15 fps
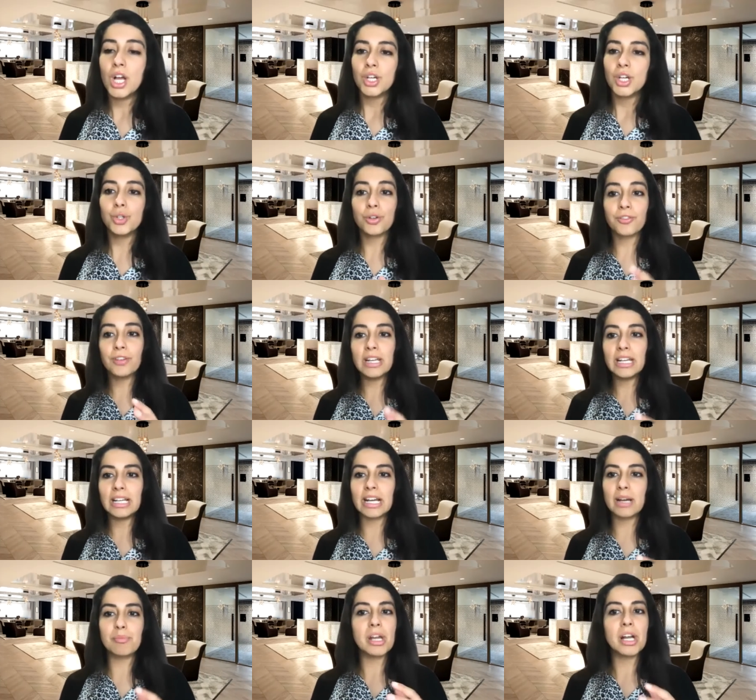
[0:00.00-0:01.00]
you're
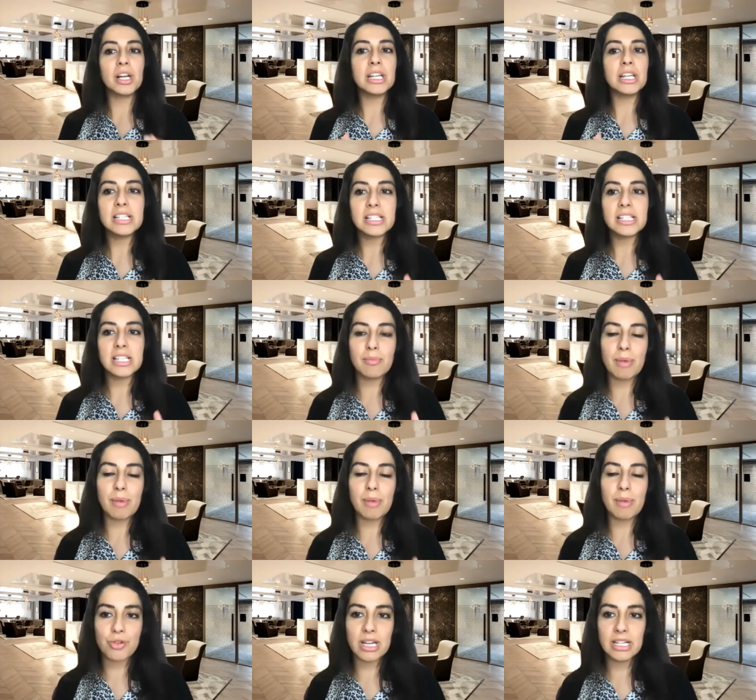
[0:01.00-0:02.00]
feeling a bit uneasy about
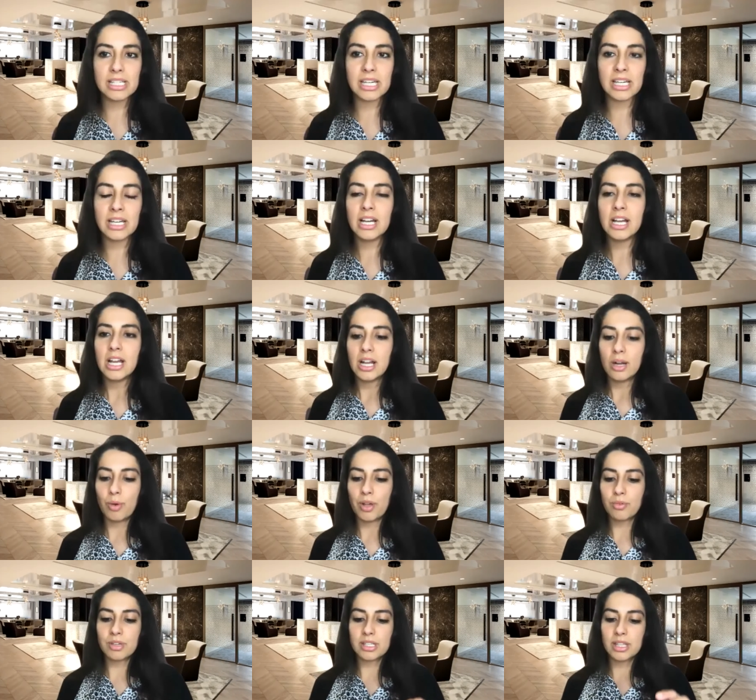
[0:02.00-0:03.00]
trading,
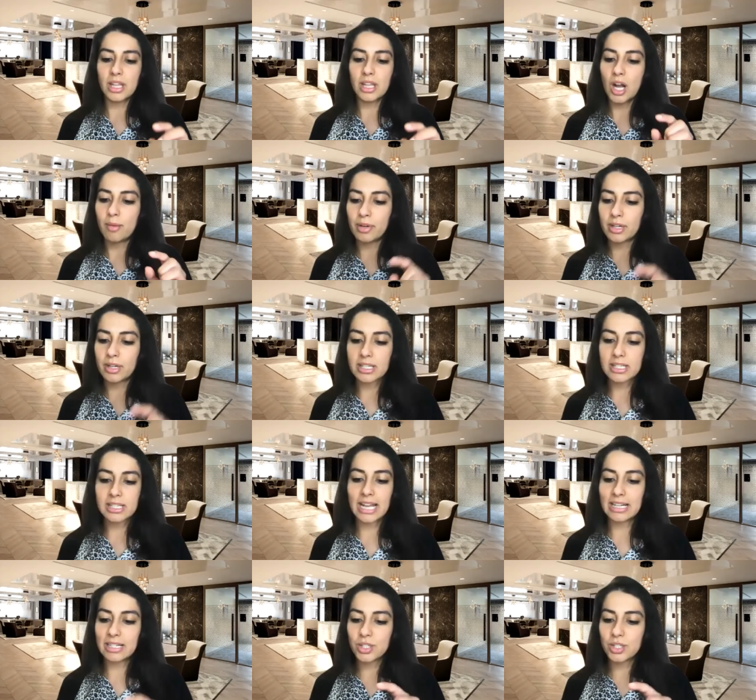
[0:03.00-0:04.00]
whether it's in the harmonic
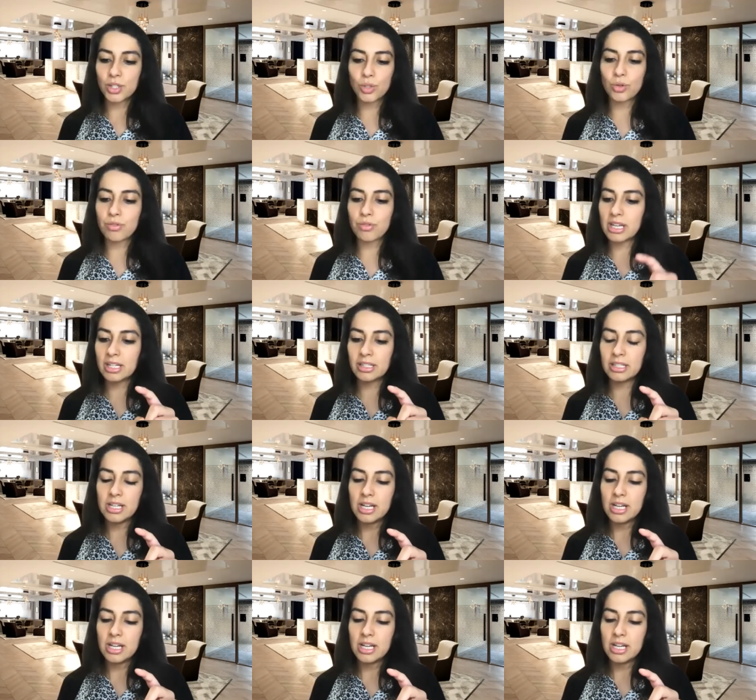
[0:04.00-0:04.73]
scanner, DeLorean,